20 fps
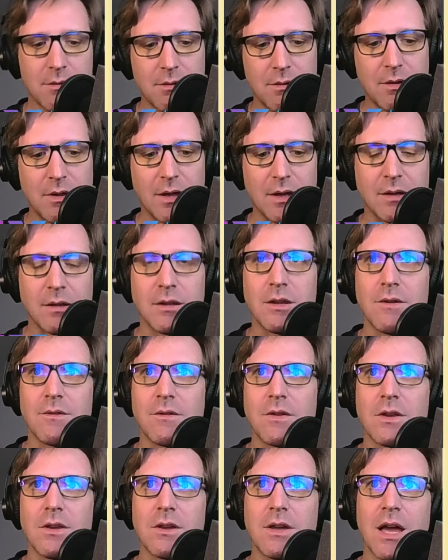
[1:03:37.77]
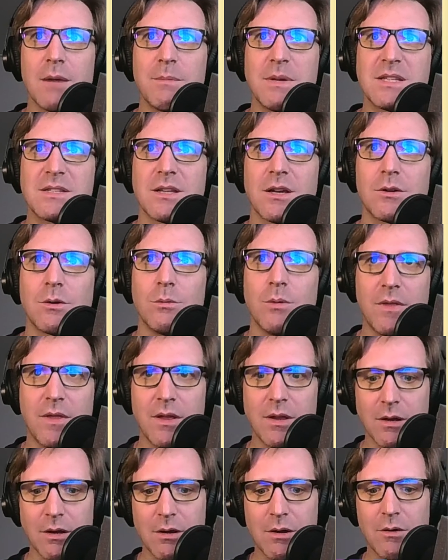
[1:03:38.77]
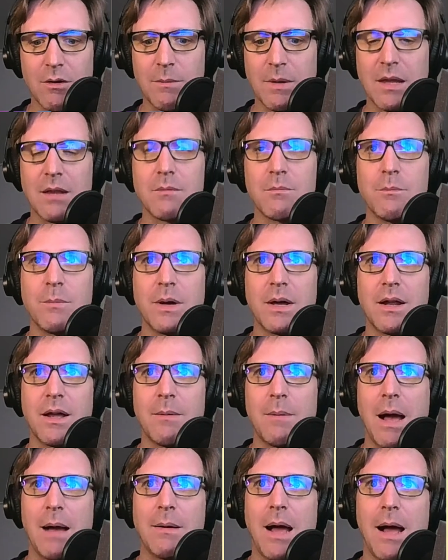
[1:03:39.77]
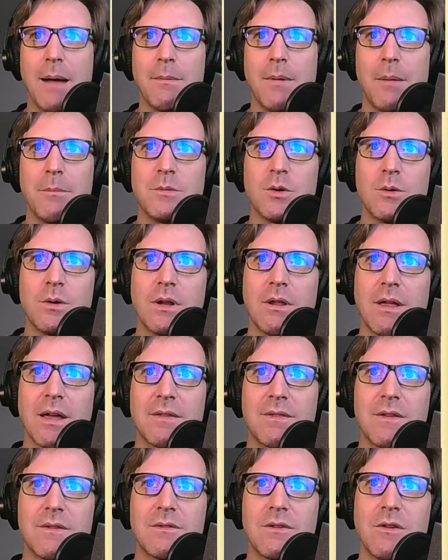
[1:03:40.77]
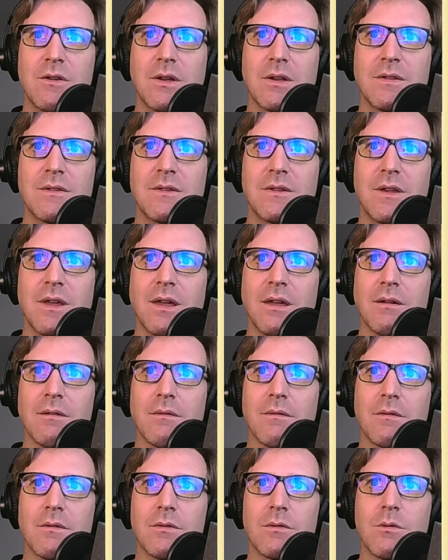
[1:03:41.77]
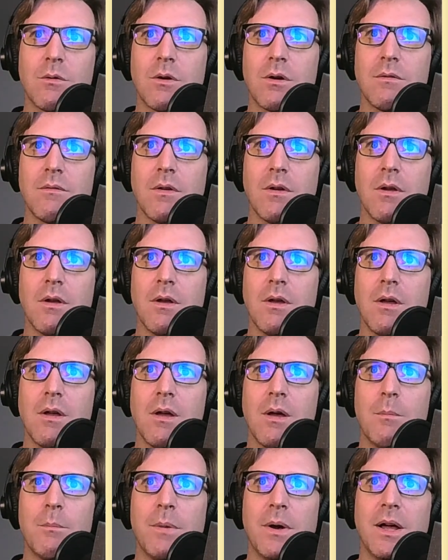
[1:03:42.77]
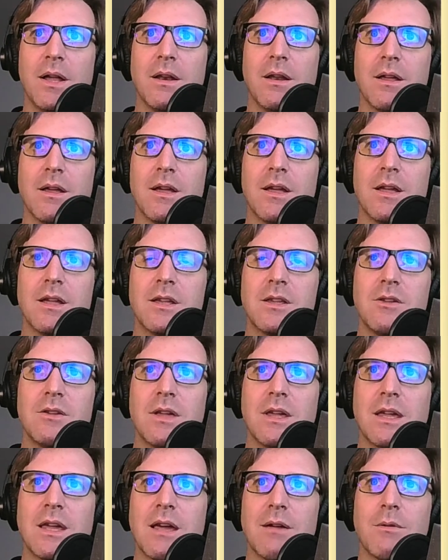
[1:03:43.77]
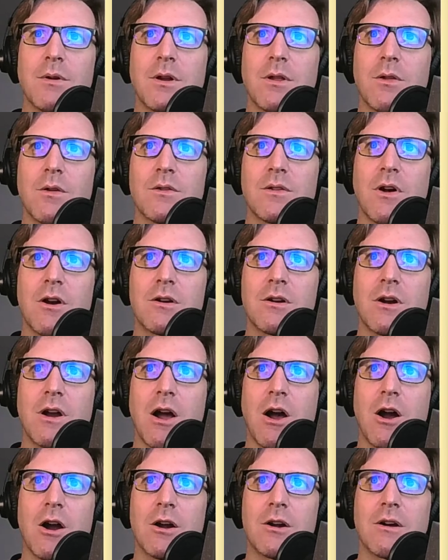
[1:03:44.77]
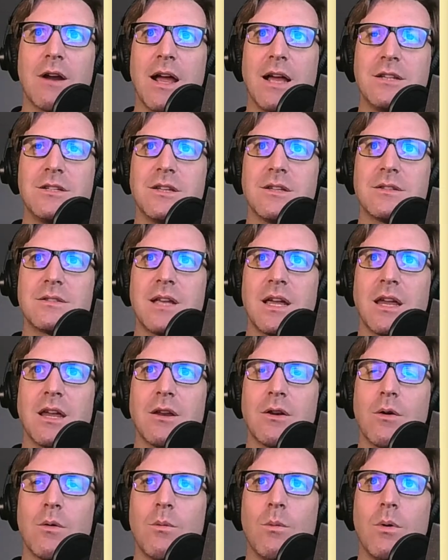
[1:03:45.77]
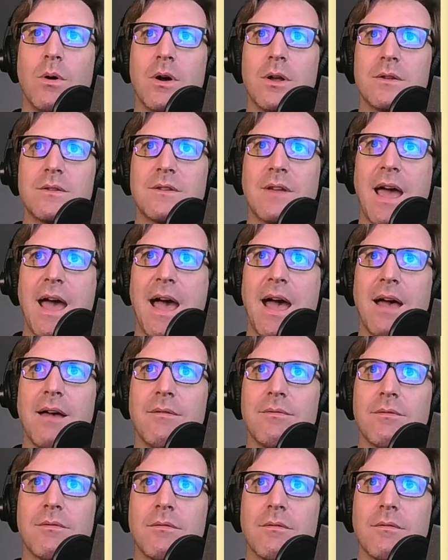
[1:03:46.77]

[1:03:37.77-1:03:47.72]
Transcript: Like you got to be subtle with it, you know what I mean? But I'm doing it like this so you can see sort of, but you can get rid of those harder edges that you don't want to have.